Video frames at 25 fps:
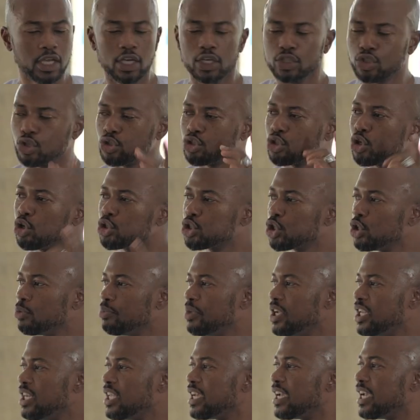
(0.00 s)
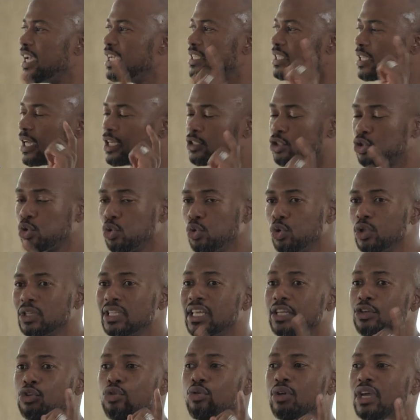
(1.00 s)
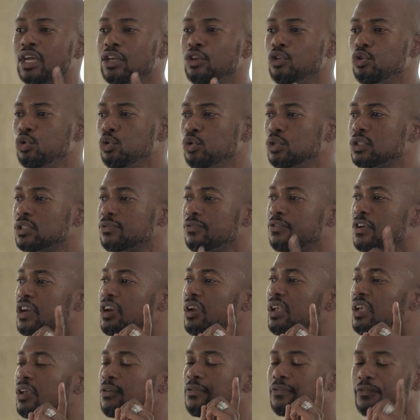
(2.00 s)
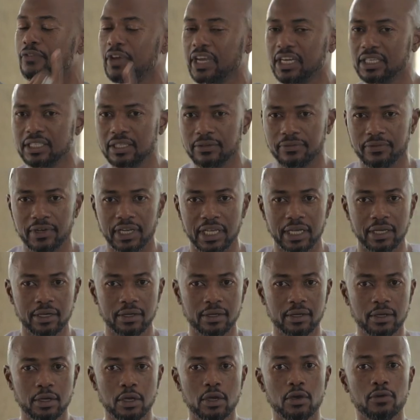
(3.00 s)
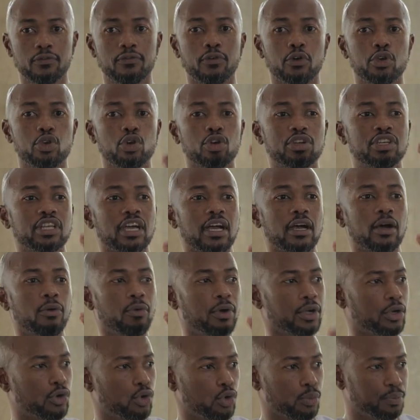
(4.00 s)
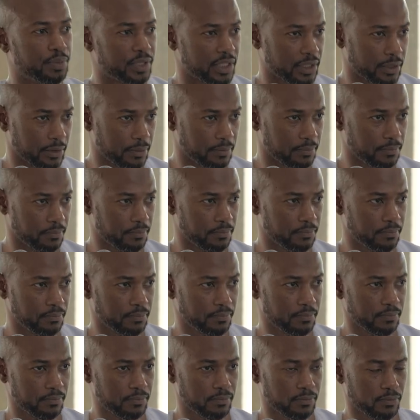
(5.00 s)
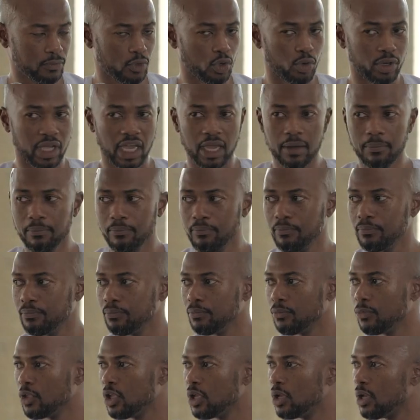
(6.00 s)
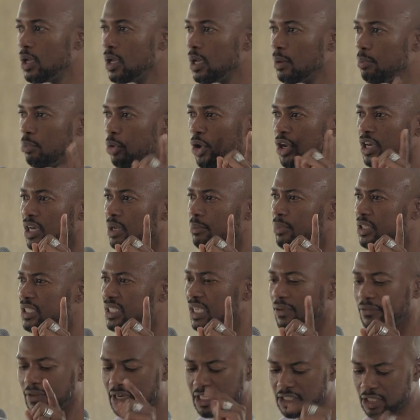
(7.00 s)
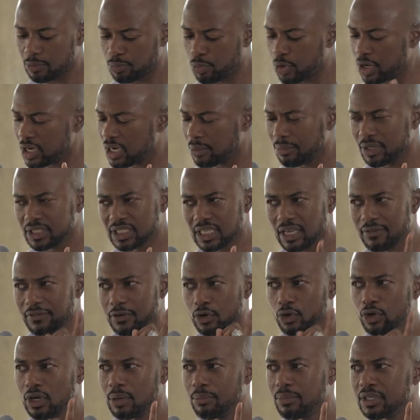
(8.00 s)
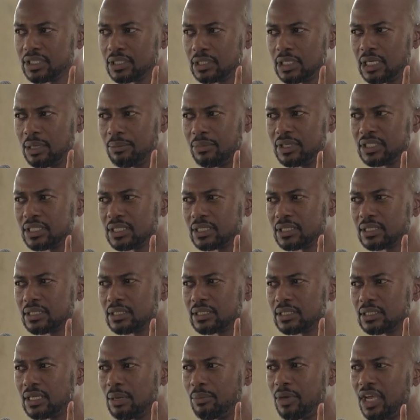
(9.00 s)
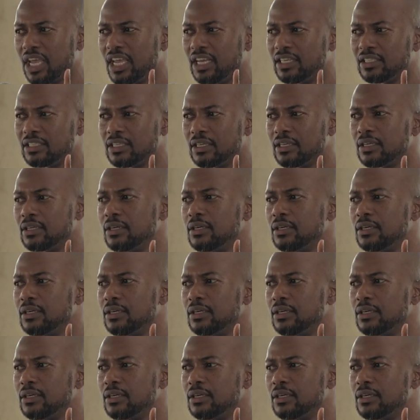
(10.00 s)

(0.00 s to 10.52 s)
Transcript: So, social media is a tool that you can use very effectively for your da'wah groups. Okay? Point number seven. Is it point number seven or number number number eight?